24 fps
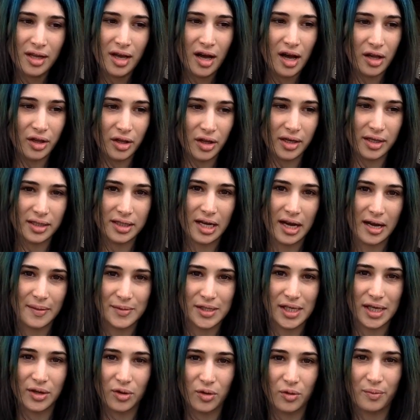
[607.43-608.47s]
A lot of times
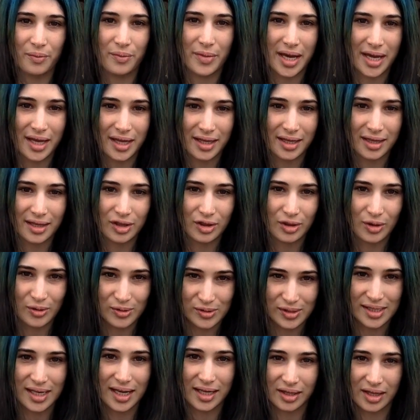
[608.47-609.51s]
I don't make those
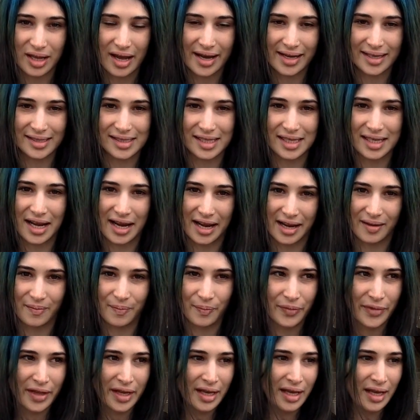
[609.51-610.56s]
deadlines, and
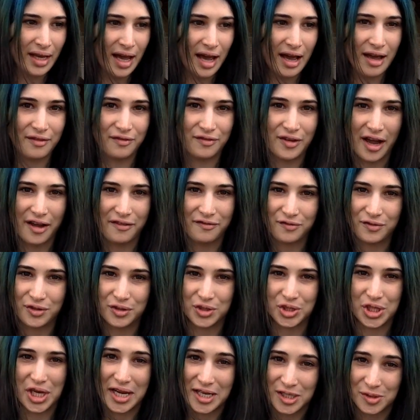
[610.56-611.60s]
I've
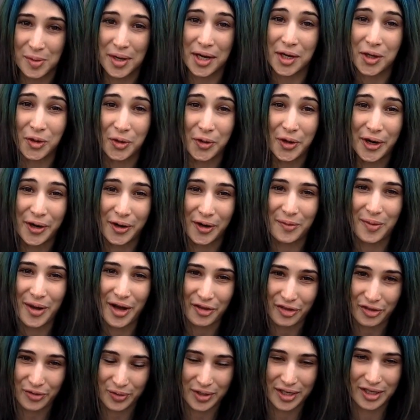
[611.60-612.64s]
changed my career
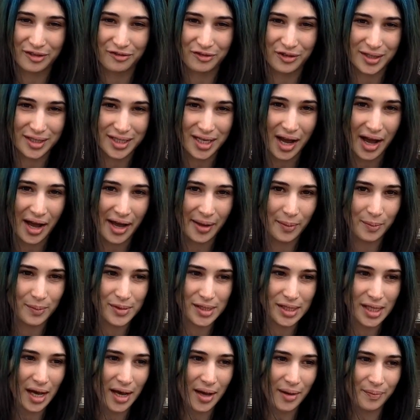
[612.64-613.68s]
about 3 different times,
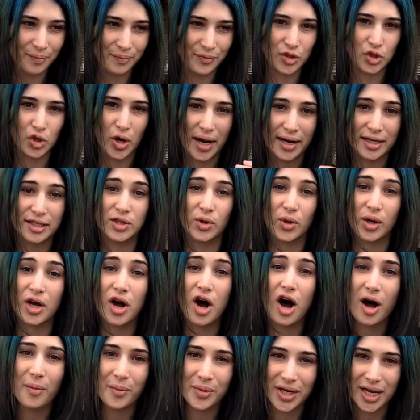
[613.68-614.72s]
trying to
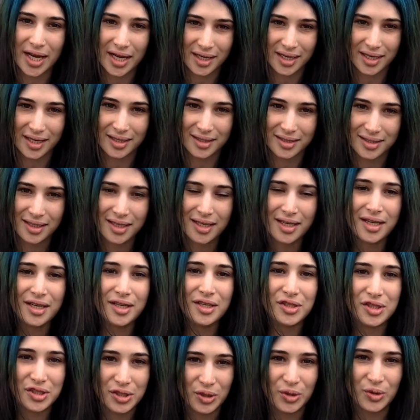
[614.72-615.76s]
accommodate it
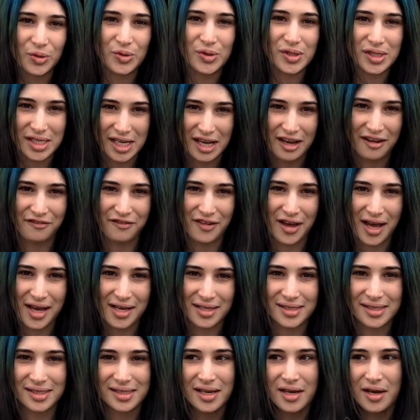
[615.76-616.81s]
to
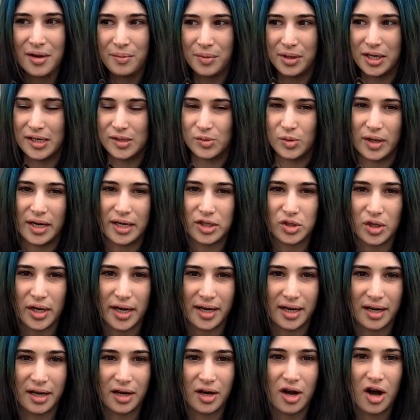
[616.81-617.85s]
CFS, because when I try
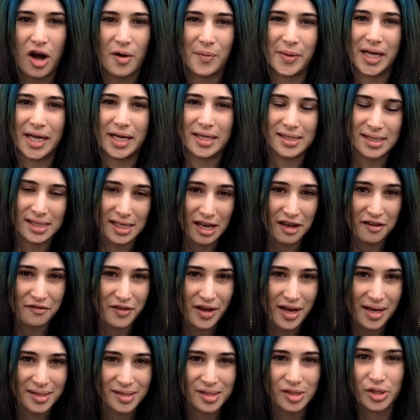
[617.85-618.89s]
to accommodate
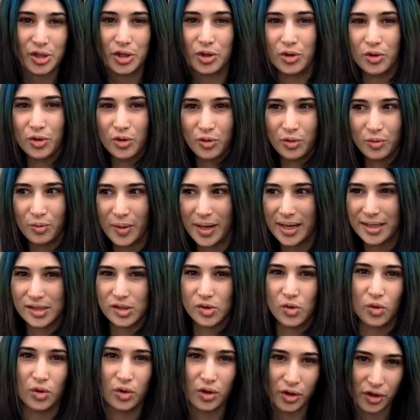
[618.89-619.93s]
CFS to my
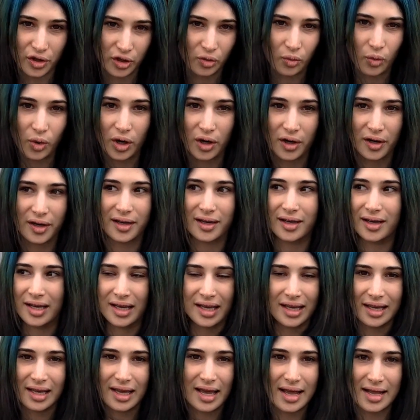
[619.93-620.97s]
school or work,
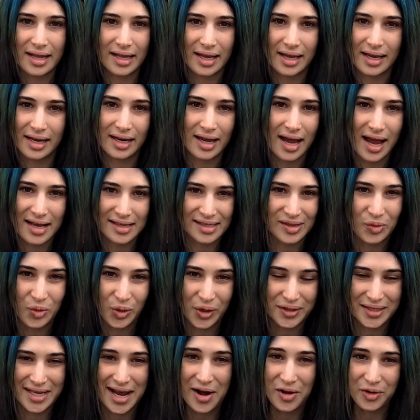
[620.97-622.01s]
it hasn't
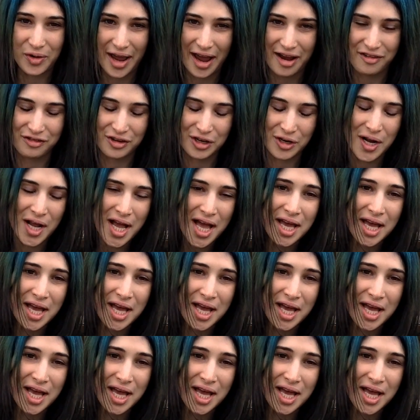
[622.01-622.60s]
worked out ever.